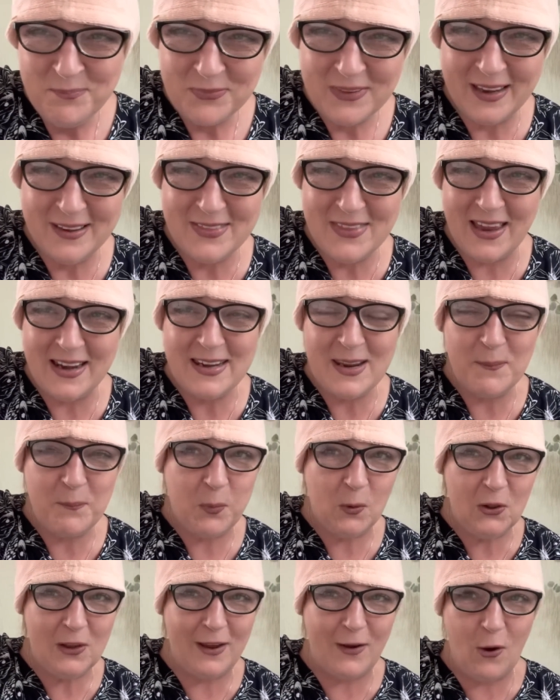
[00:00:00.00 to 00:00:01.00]
And then you
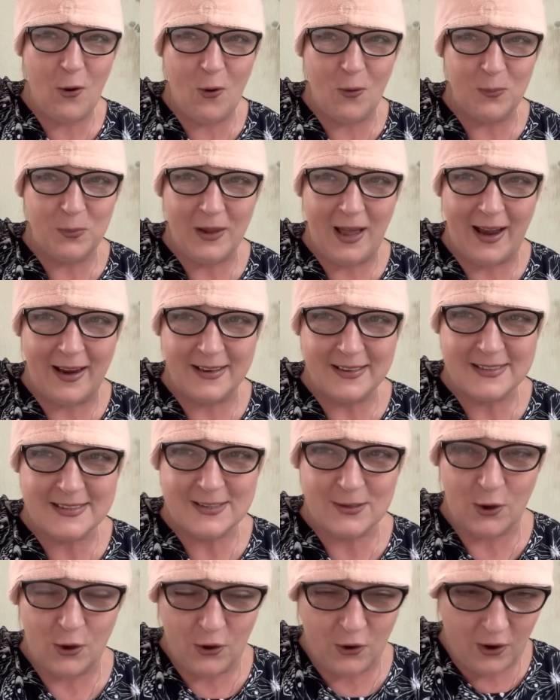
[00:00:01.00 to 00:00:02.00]
pull it up like
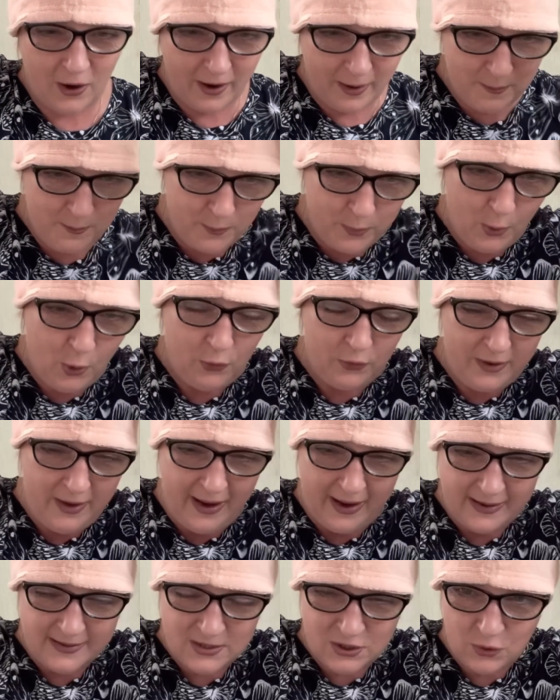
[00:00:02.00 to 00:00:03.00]
so and button
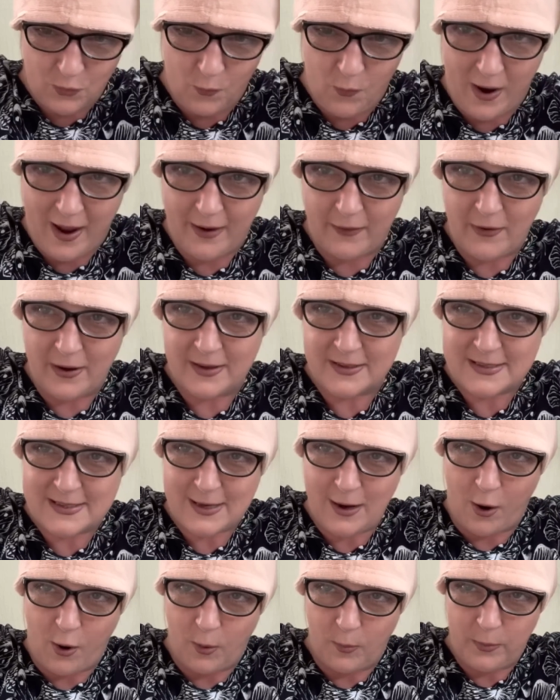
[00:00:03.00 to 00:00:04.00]
it somewhere at
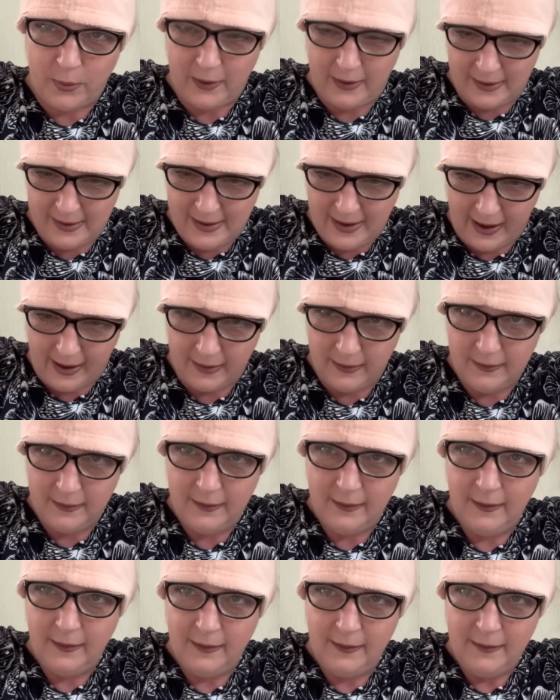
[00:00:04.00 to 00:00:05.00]
top here.
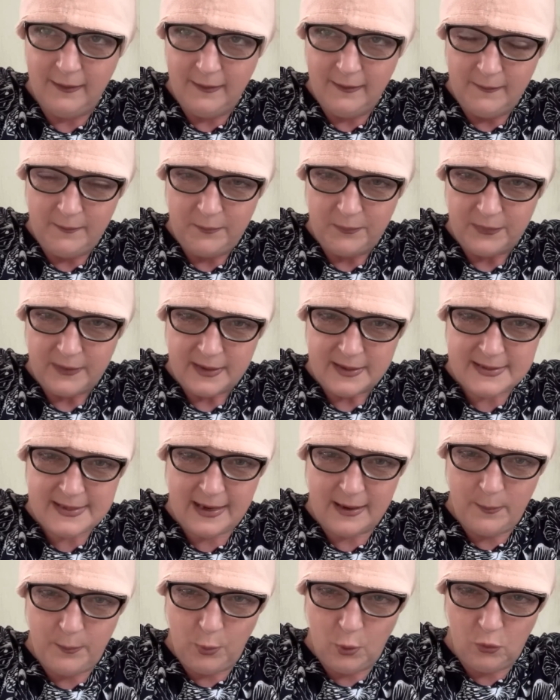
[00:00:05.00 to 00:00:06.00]
Is
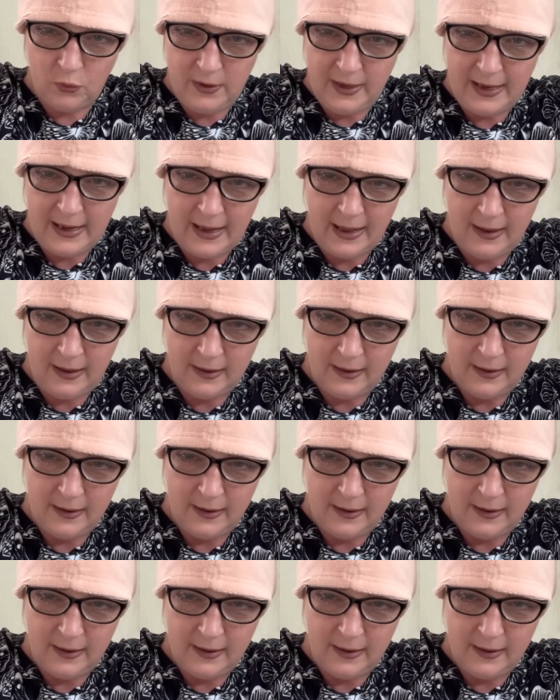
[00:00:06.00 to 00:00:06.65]
it a button here?